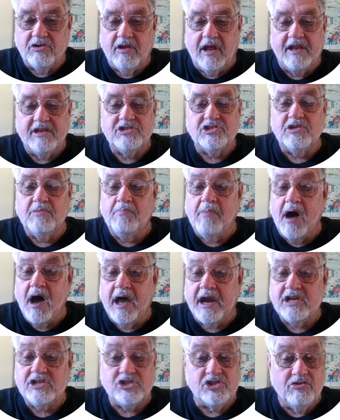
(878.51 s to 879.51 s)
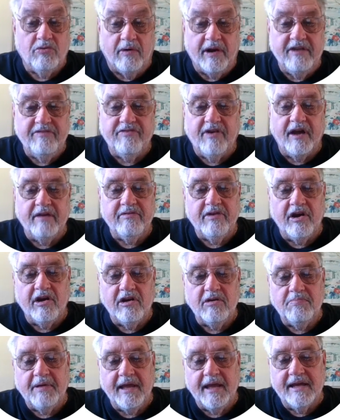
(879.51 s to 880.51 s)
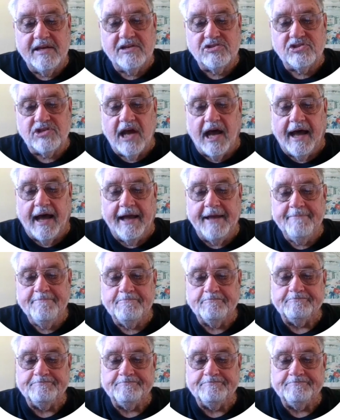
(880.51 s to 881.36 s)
It's a modest 2,500 psi.